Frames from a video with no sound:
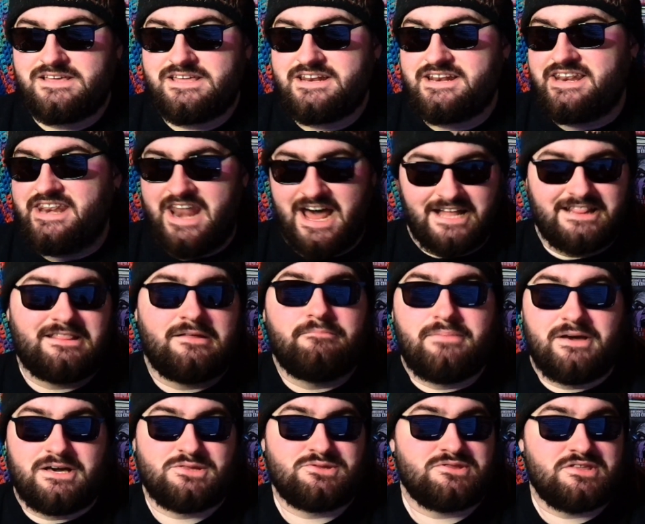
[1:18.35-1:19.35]
not the
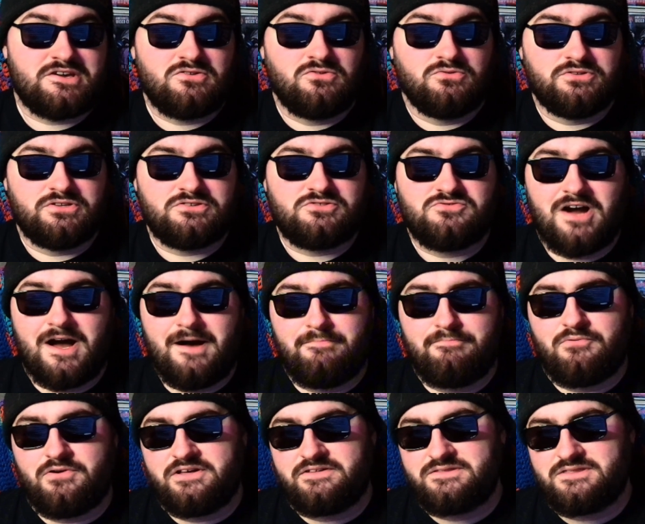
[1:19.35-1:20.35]
best single to drop
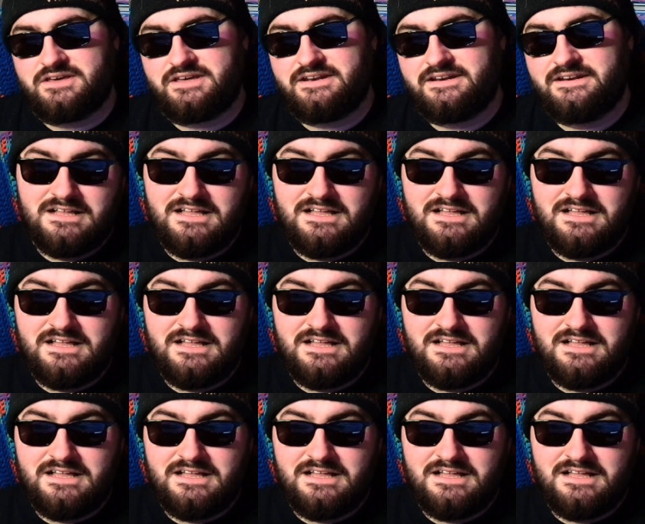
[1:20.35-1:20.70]
with it.